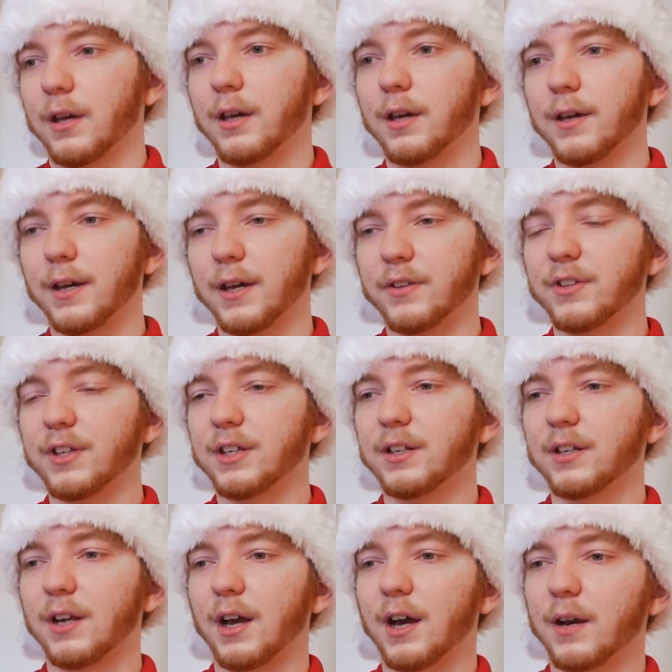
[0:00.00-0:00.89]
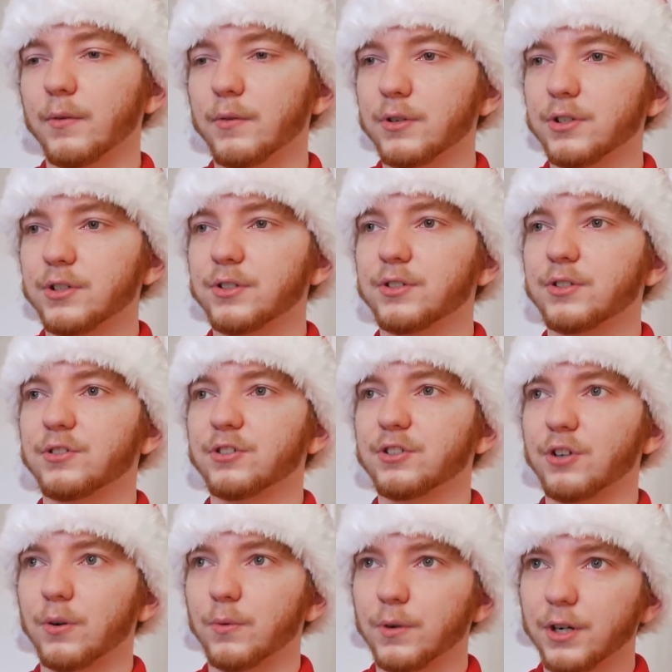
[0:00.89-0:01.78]
And then I would just
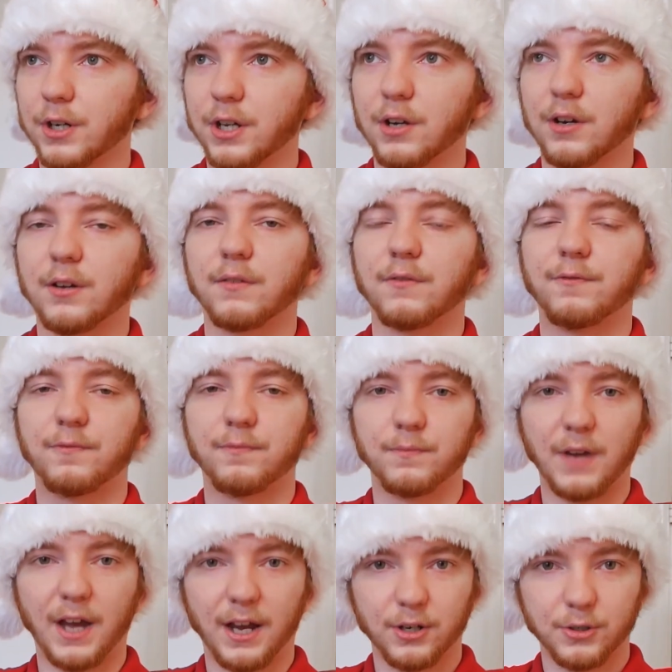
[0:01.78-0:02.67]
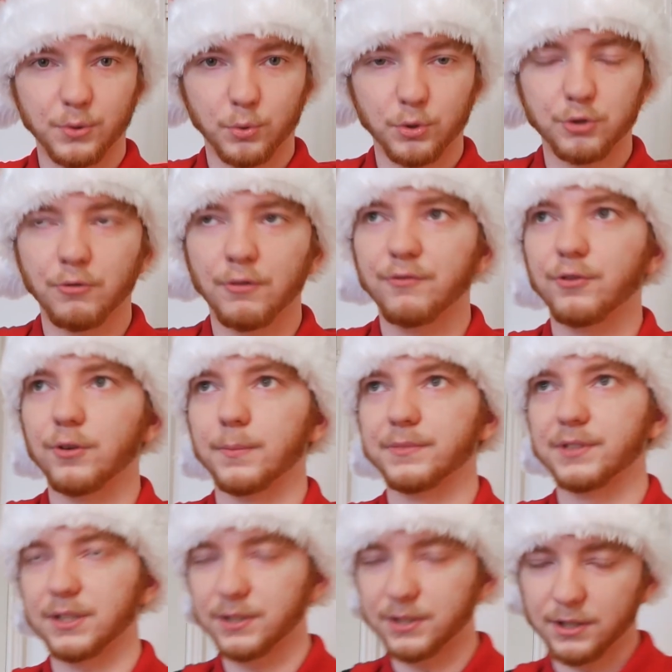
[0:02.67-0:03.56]
start working on actual short
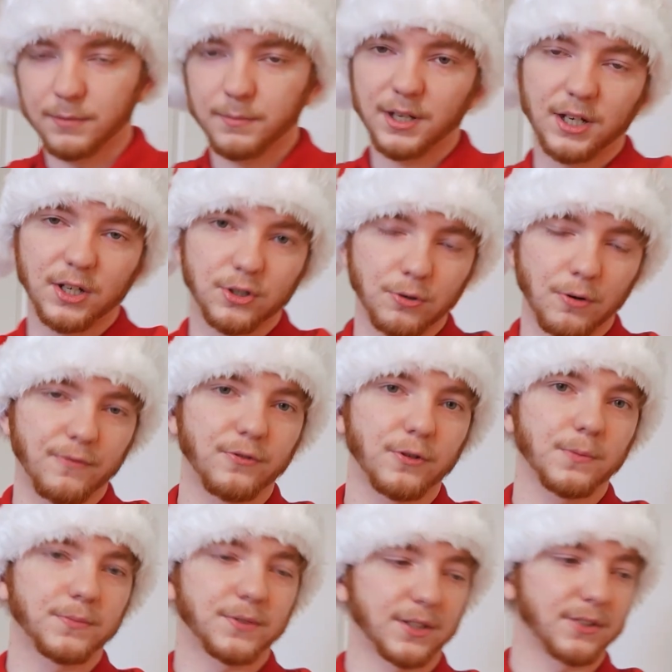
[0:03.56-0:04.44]
films. I'd start making short films.